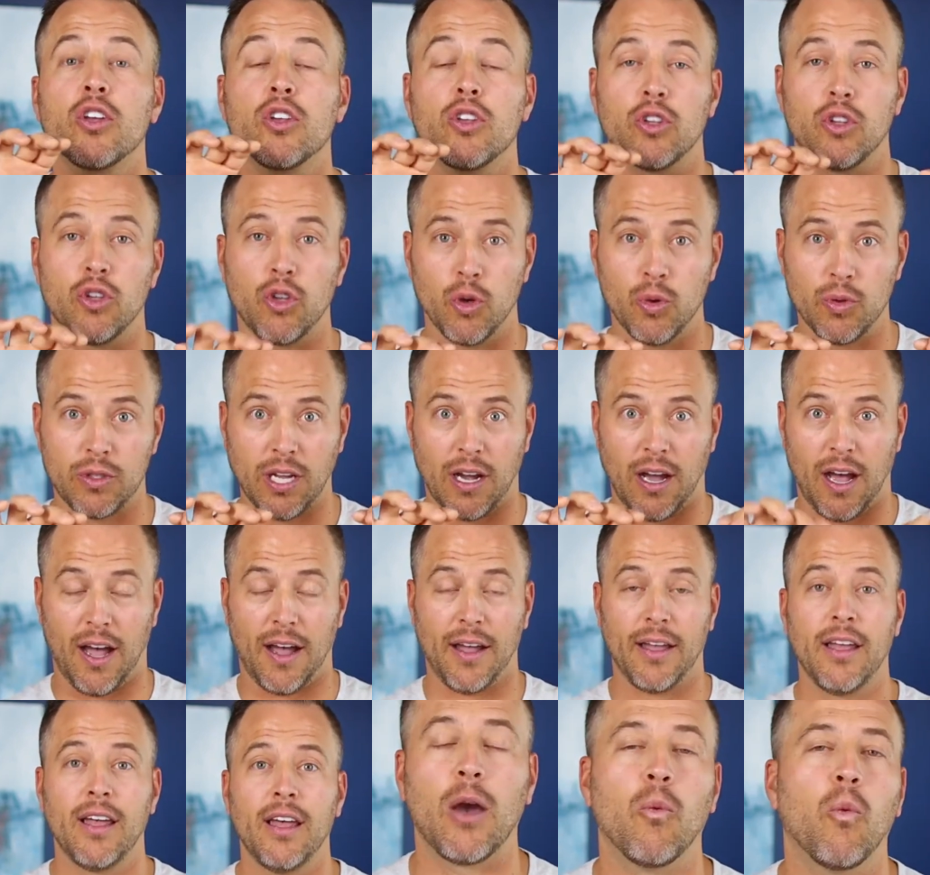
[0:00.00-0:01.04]
Utah.
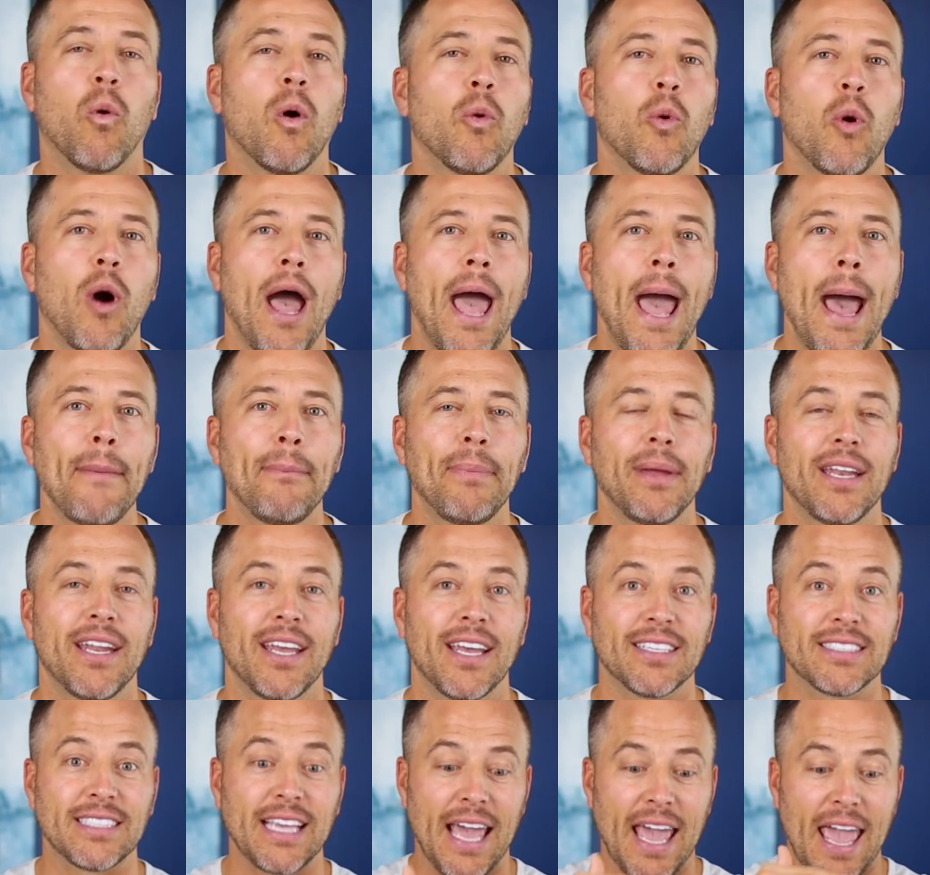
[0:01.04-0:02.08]
And what will happen
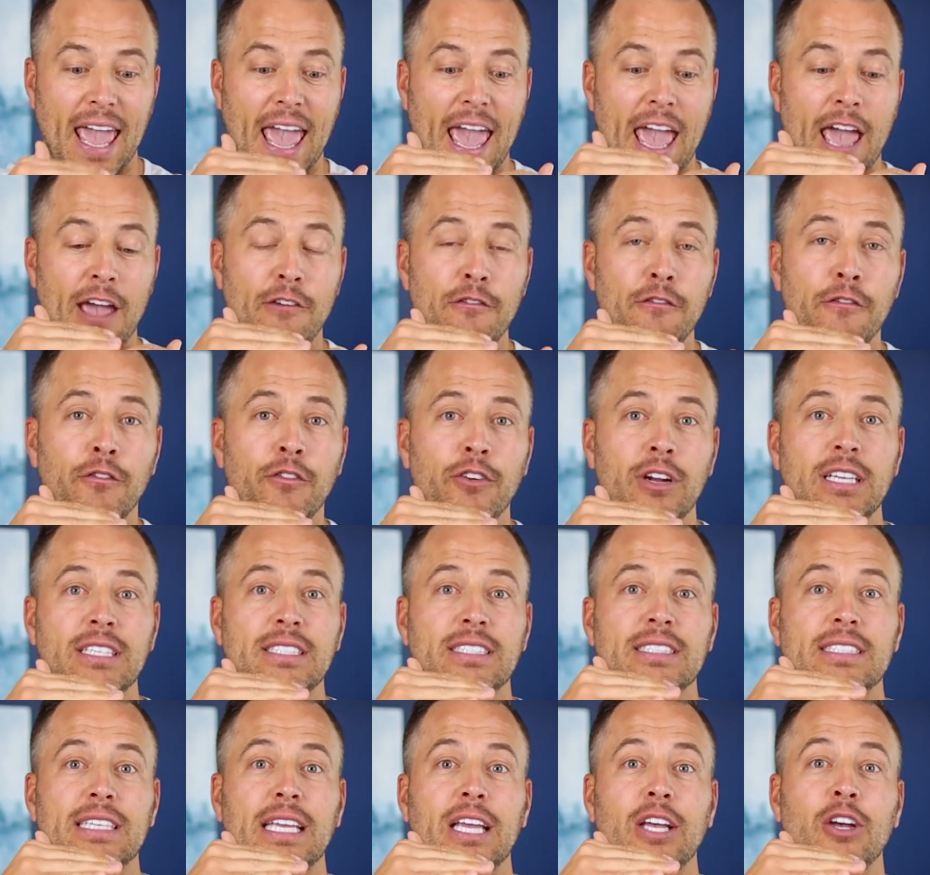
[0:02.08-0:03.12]
is every
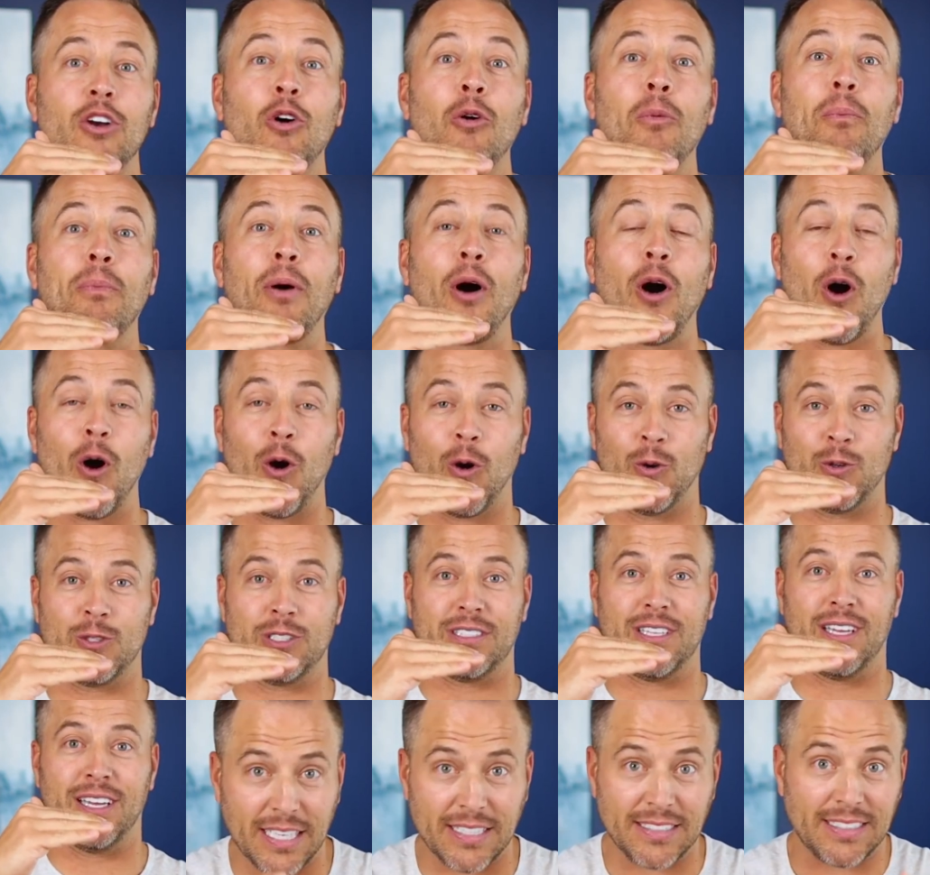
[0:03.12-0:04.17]
single
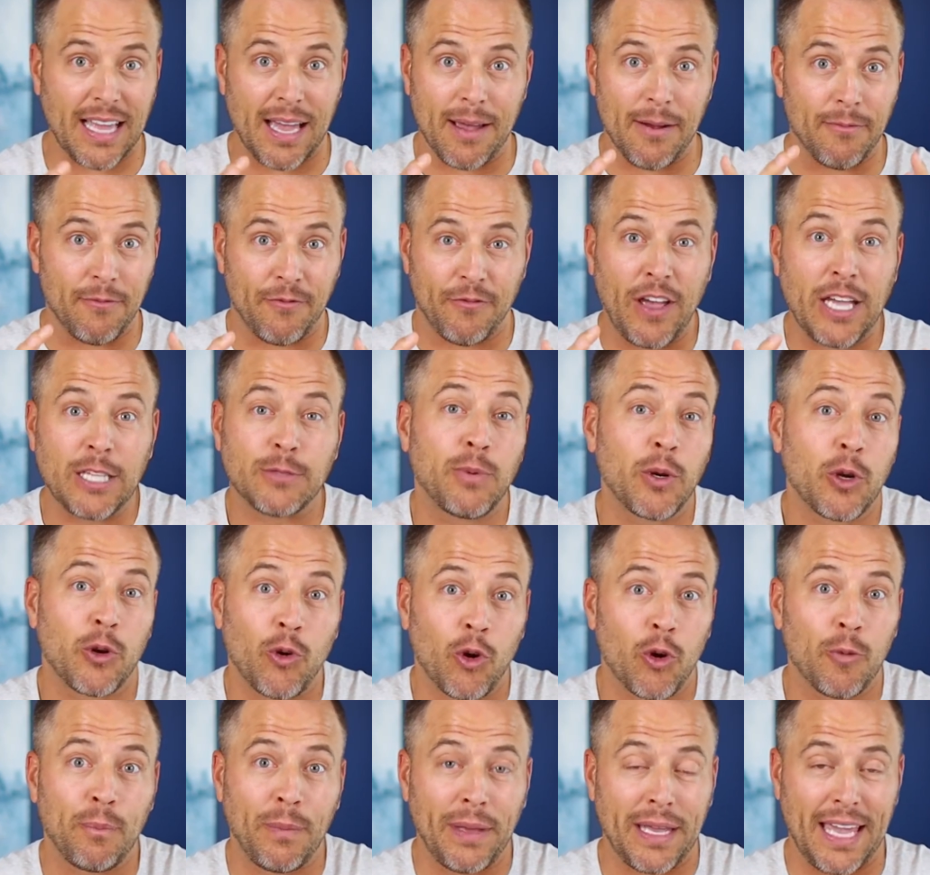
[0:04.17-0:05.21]
post, since that Facebook
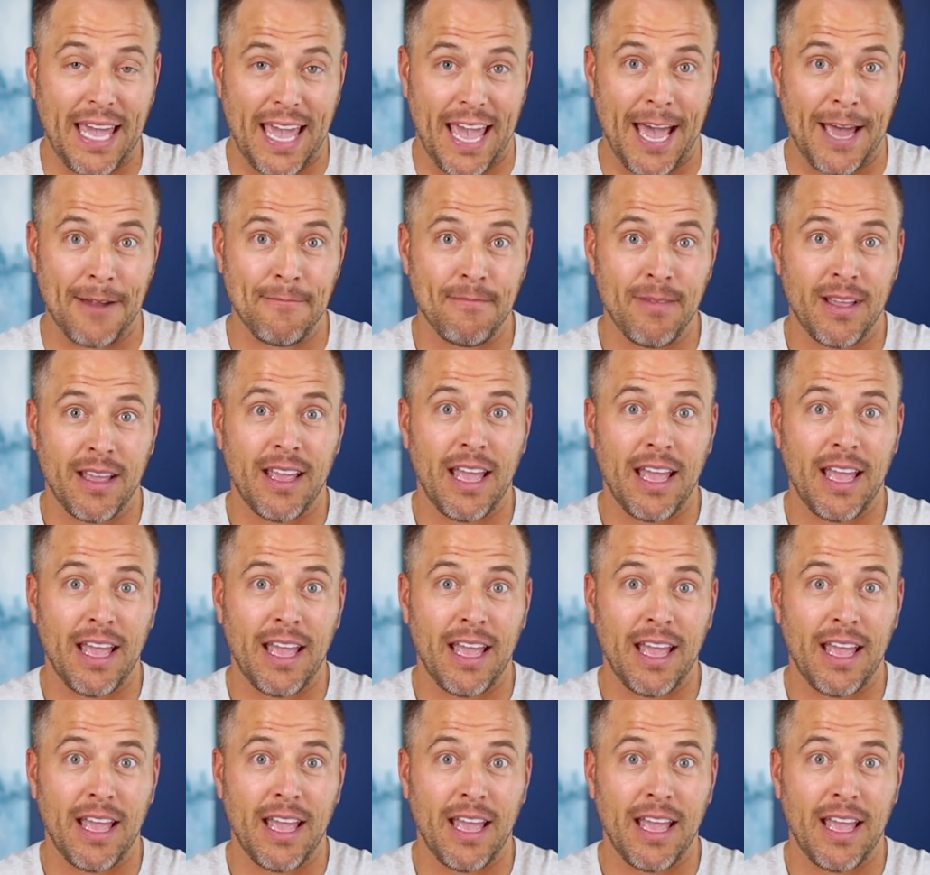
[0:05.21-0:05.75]
group began,